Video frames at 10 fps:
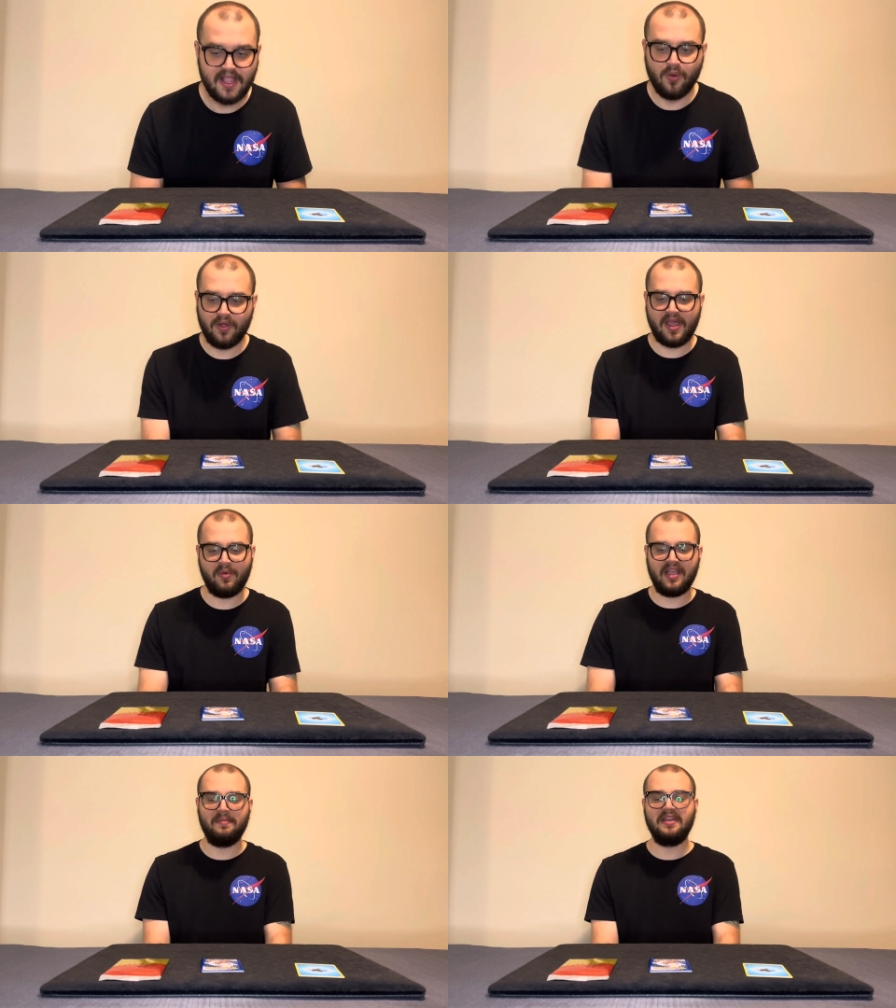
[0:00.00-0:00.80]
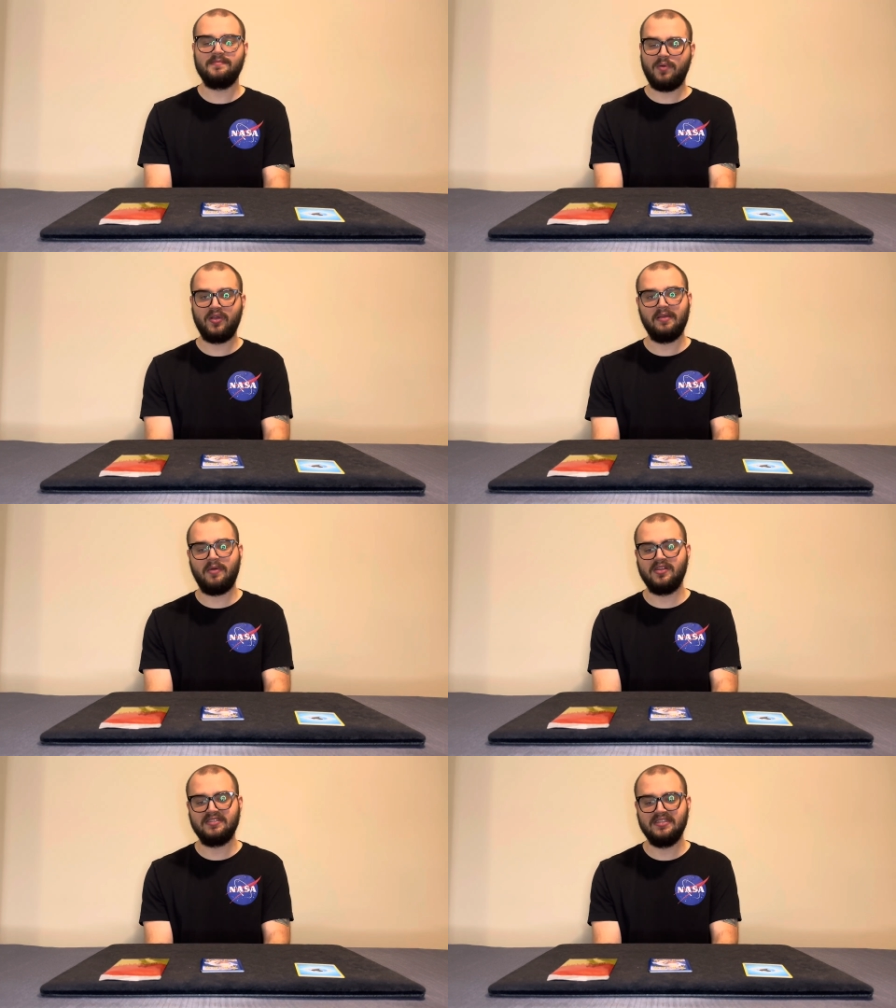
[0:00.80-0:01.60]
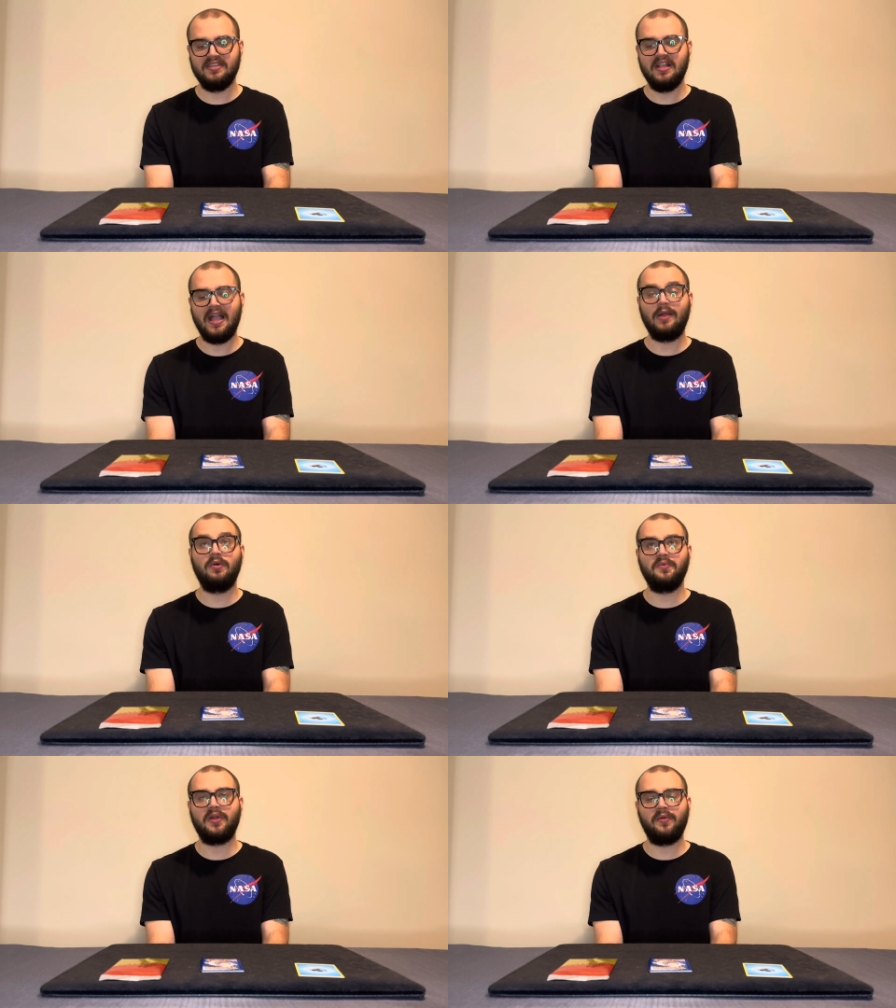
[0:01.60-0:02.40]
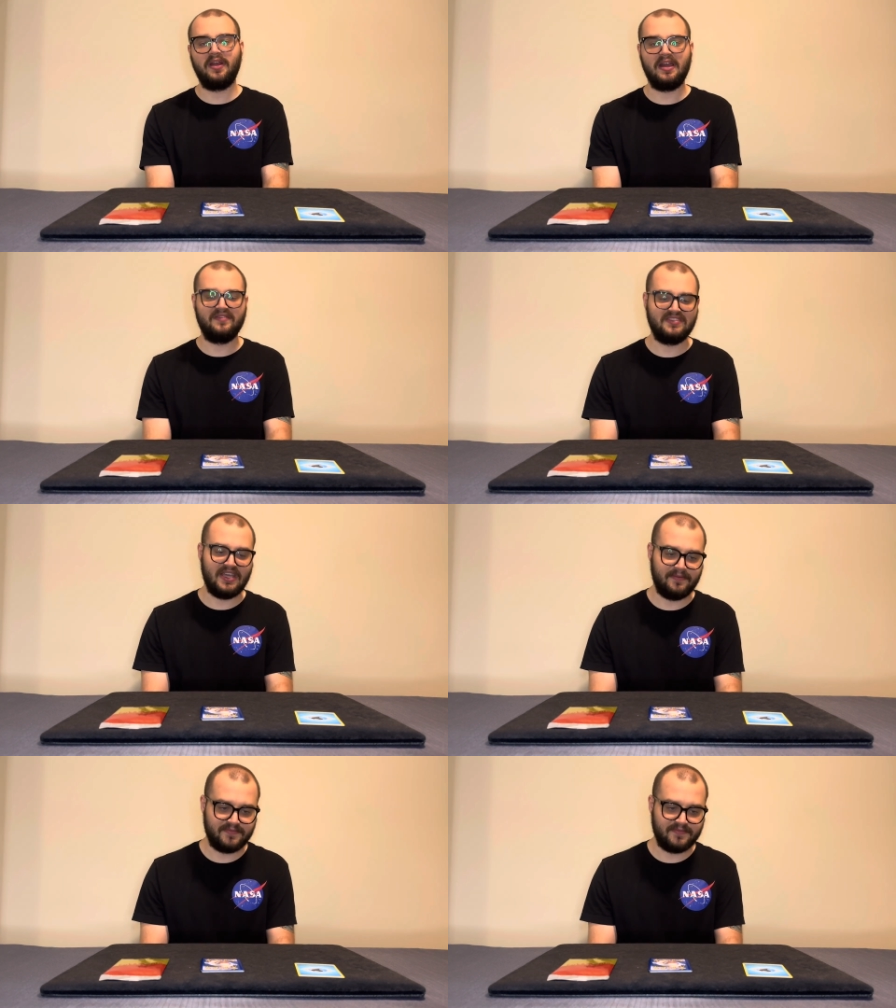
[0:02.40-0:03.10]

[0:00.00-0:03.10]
would I recommend Pokemonte and what would I rate out of 10?